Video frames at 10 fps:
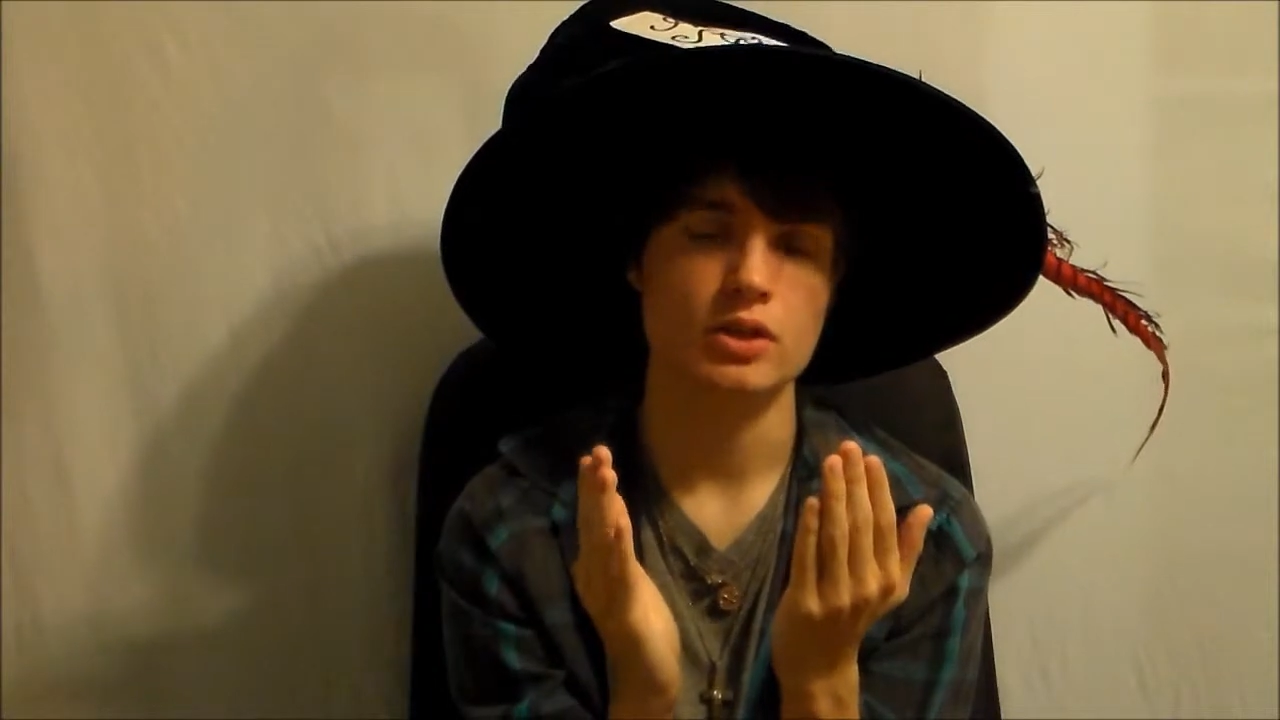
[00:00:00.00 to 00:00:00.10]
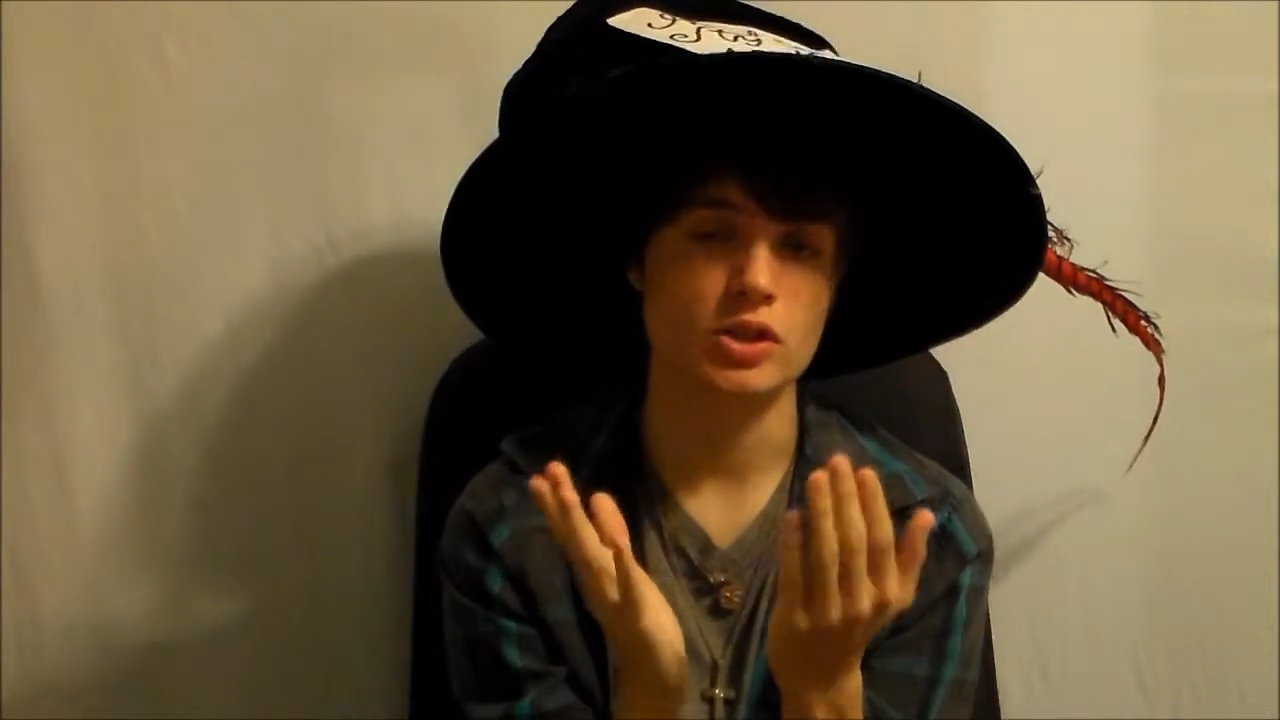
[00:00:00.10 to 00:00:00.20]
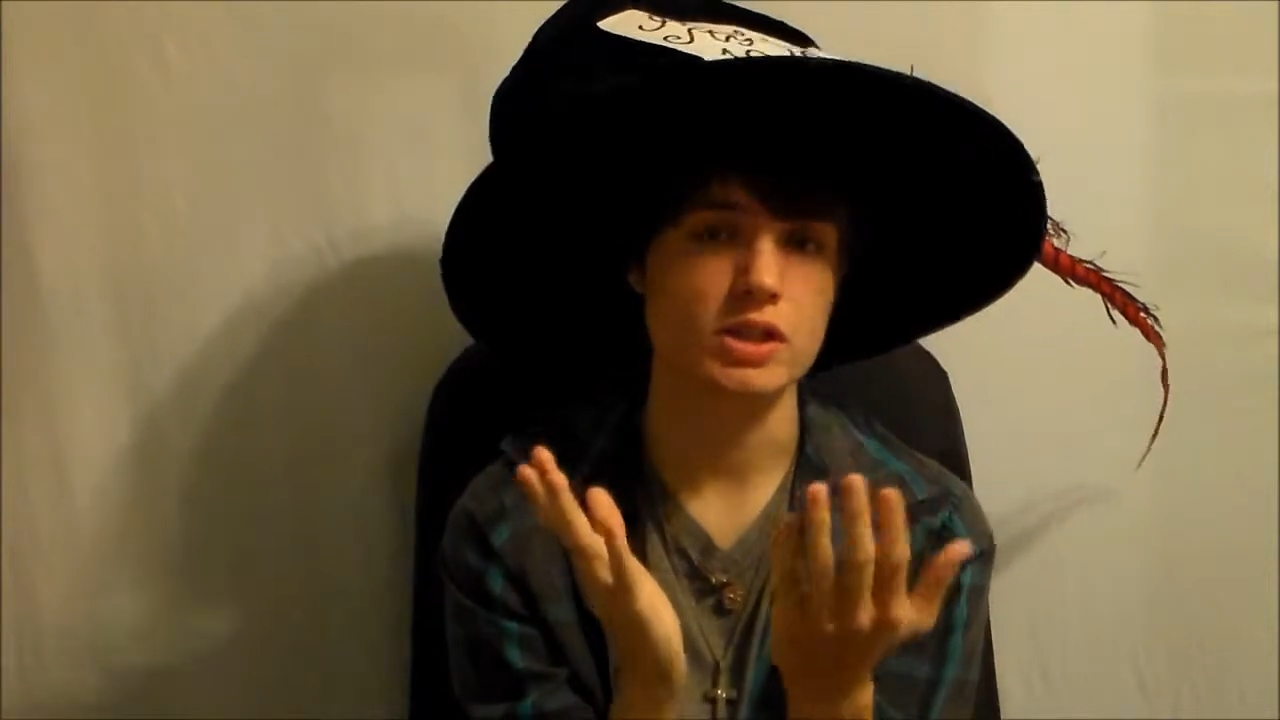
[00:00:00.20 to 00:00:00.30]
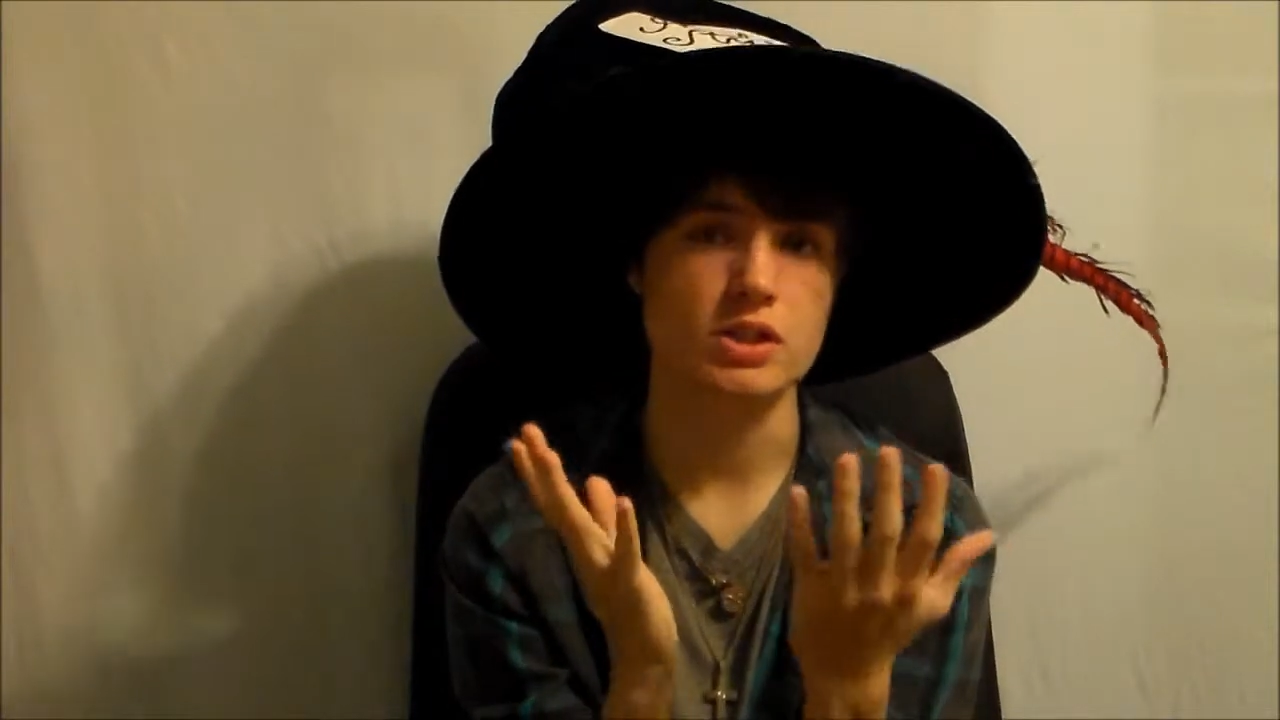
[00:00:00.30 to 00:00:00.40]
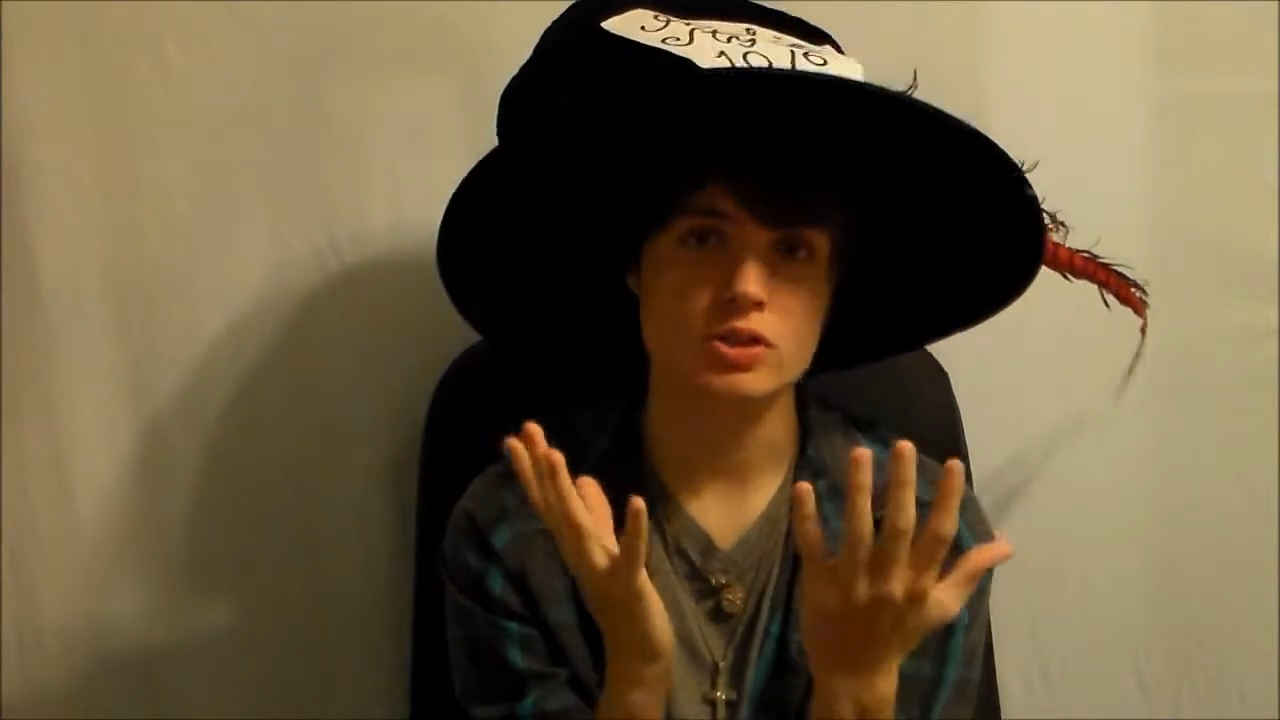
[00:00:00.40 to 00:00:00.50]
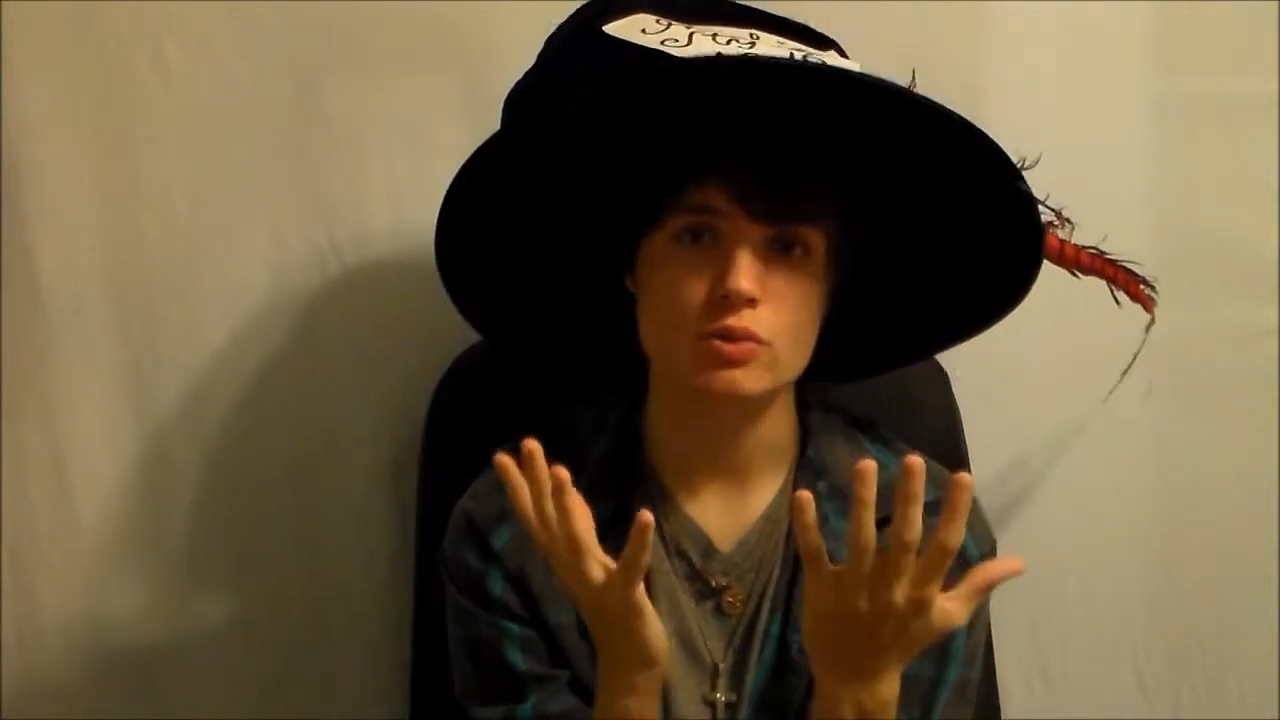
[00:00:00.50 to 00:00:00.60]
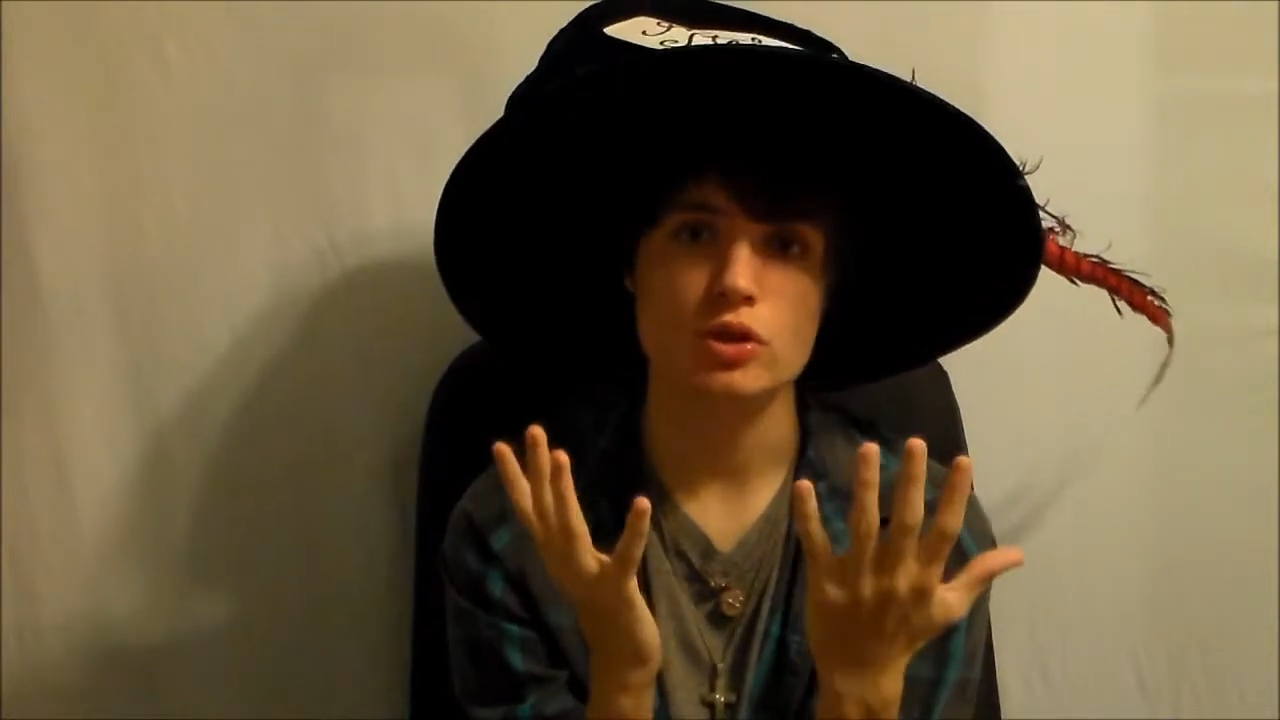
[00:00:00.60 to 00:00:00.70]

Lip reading: just as two